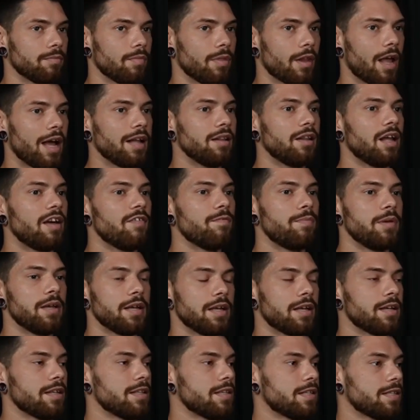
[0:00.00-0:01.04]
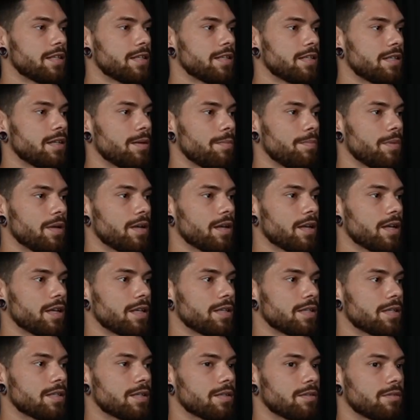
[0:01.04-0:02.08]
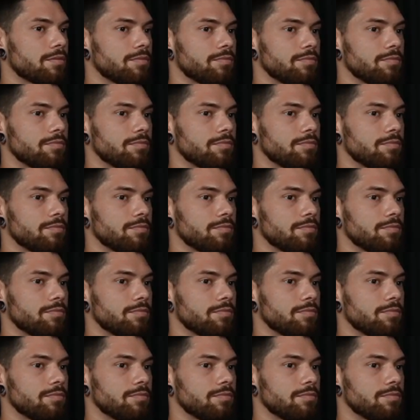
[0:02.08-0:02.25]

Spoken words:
I love being consistent, because